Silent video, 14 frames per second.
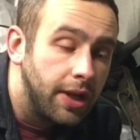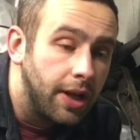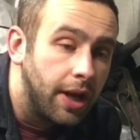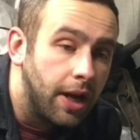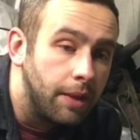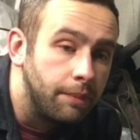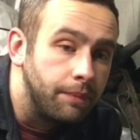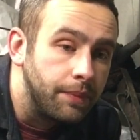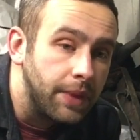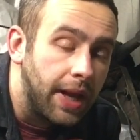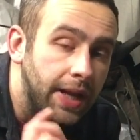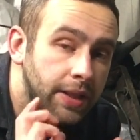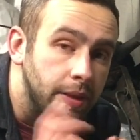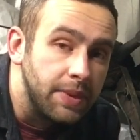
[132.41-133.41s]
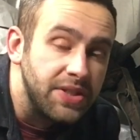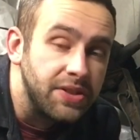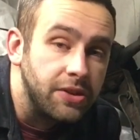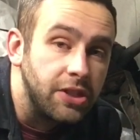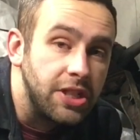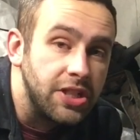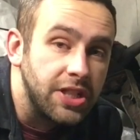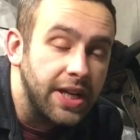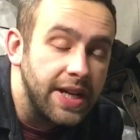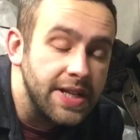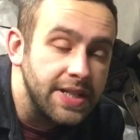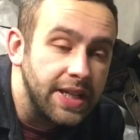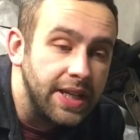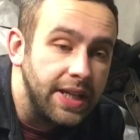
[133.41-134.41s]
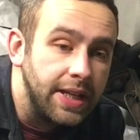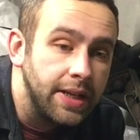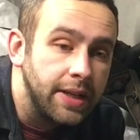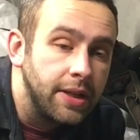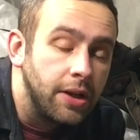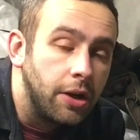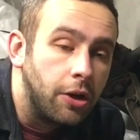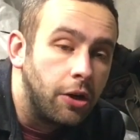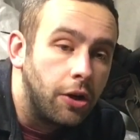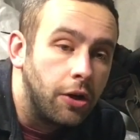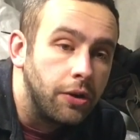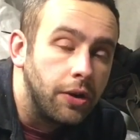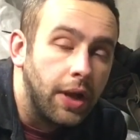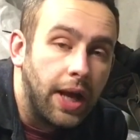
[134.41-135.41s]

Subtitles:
And the Mr. GJSE on